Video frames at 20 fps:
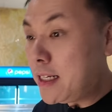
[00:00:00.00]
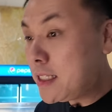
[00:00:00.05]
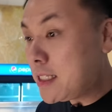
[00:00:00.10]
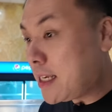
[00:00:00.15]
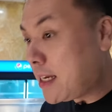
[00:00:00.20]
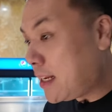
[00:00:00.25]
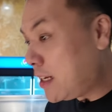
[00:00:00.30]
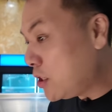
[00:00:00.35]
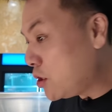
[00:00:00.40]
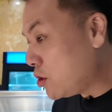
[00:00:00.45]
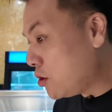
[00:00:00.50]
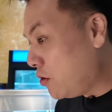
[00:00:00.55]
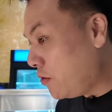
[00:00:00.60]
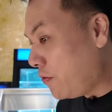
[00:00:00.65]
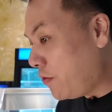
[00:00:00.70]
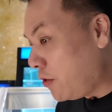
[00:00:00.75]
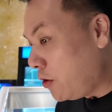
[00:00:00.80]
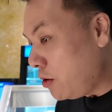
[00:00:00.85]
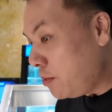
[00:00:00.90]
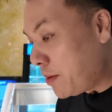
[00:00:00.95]
is getting so
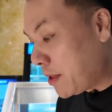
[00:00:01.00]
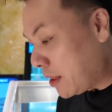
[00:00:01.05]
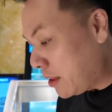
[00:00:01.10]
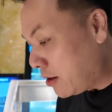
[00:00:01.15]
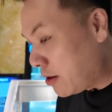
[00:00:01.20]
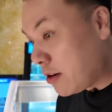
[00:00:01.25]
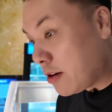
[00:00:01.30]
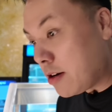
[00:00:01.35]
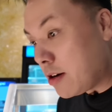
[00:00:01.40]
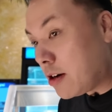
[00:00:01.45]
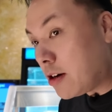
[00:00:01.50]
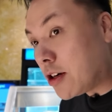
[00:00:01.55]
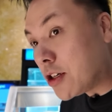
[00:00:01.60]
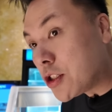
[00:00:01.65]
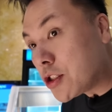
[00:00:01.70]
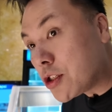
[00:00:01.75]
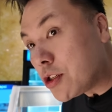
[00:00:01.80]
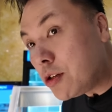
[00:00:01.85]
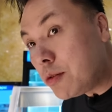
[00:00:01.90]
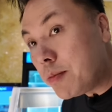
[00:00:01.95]
full, but there are
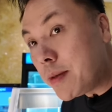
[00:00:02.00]
so